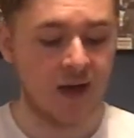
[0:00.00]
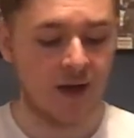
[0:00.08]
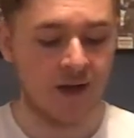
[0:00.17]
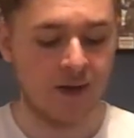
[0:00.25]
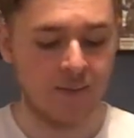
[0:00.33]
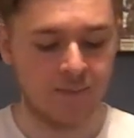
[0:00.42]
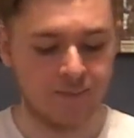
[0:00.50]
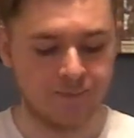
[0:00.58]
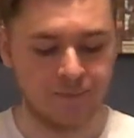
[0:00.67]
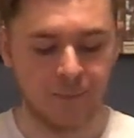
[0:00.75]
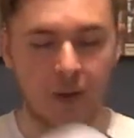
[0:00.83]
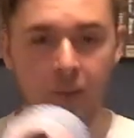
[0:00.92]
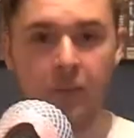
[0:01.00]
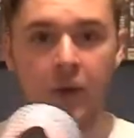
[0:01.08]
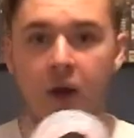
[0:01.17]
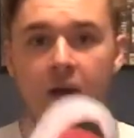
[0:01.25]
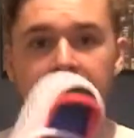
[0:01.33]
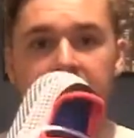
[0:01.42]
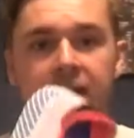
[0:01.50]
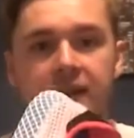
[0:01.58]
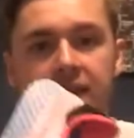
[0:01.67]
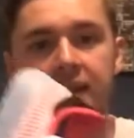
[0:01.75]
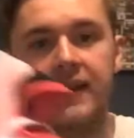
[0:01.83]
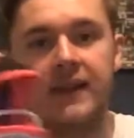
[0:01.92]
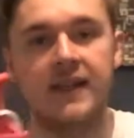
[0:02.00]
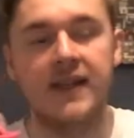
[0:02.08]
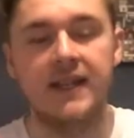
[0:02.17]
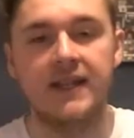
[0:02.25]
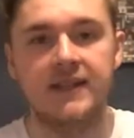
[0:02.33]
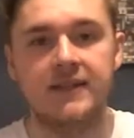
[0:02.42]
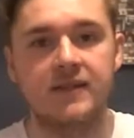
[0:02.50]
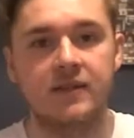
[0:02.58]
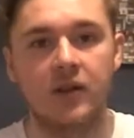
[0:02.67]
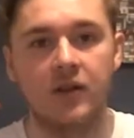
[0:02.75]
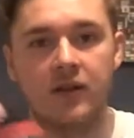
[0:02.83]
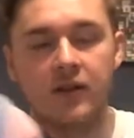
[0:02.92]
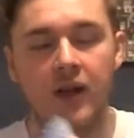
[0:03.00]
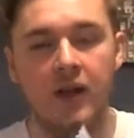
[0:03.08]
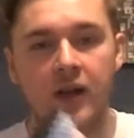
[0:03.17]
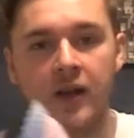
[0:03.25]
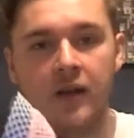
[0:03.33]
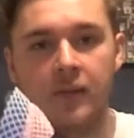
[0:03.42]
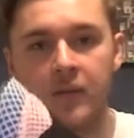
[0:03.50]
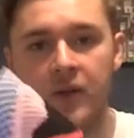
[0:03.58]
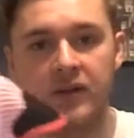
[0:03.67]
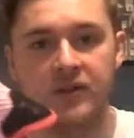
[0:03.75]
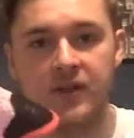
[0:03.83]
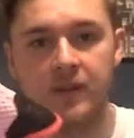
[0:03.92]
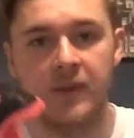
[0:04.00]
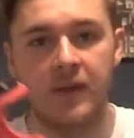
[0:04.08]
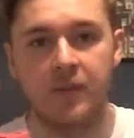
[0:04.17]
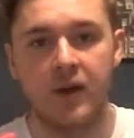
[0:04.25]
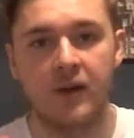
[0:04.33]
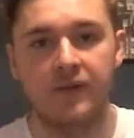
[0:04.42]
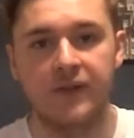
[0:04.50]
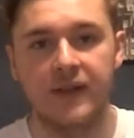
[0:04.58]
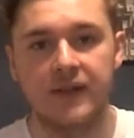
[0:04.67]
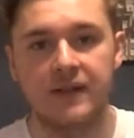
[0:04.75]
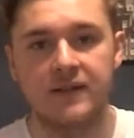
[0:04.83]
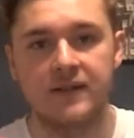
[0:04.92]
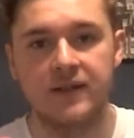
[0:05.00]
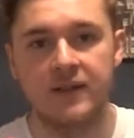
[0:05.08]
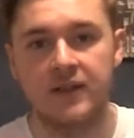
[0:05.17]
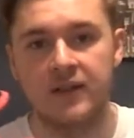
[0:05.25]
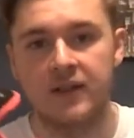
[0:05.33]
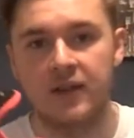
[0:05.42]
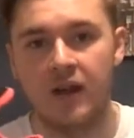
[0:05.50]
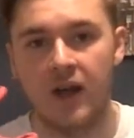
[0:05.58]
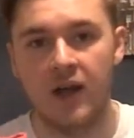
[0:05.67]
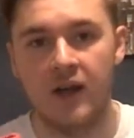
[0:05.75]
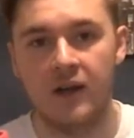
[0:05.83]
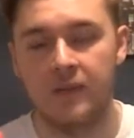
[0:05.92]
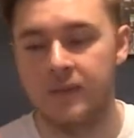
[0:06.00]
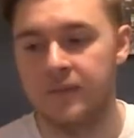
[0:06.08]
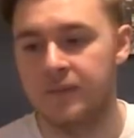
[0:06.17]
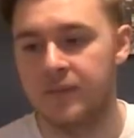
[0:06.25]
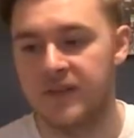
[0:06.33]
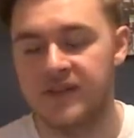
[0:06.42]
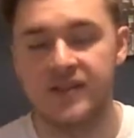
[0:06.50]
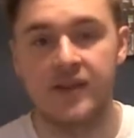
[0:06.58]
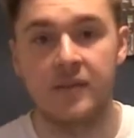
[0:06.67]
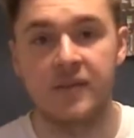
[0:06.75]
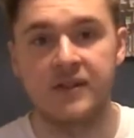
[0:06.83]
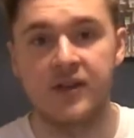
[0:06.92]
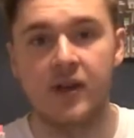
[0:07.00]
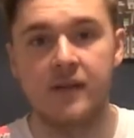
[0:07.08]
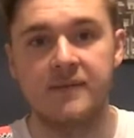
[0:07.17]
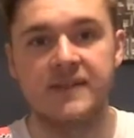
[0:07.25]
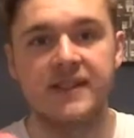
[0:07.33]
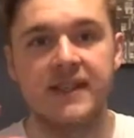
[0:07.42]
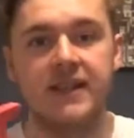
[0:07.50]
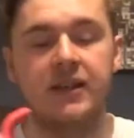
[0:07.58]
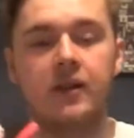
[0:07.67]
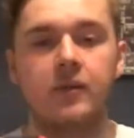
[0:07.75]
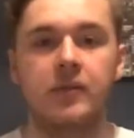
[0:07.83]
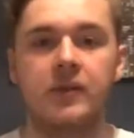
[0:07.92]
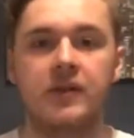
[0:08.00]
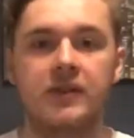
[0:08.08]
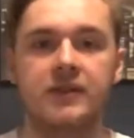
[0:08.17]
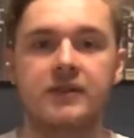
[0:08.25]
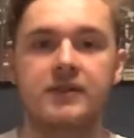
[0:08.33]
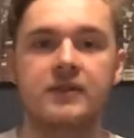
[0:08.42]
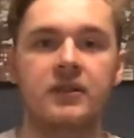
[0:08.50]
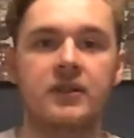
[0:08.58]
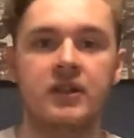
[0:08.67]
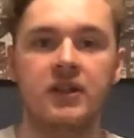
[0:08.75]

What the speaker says: But I think that these are just going to be a perfect summertime sneaker, because